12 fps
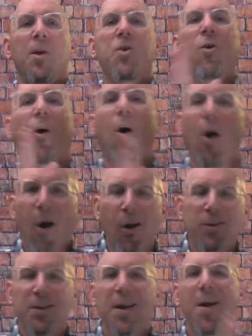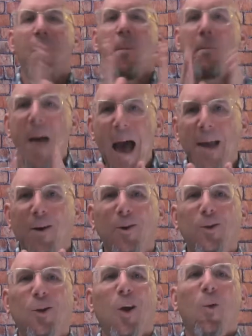Your heart
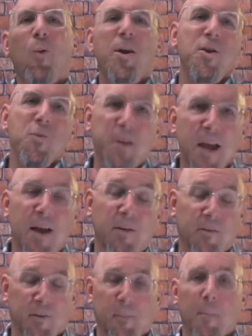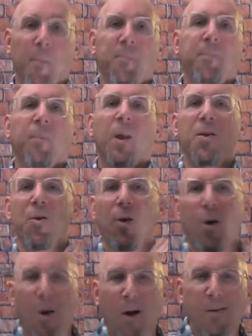matters when you give. Your
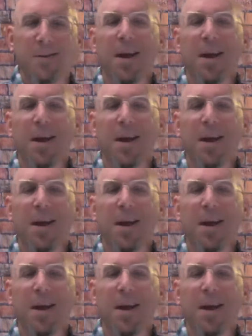heart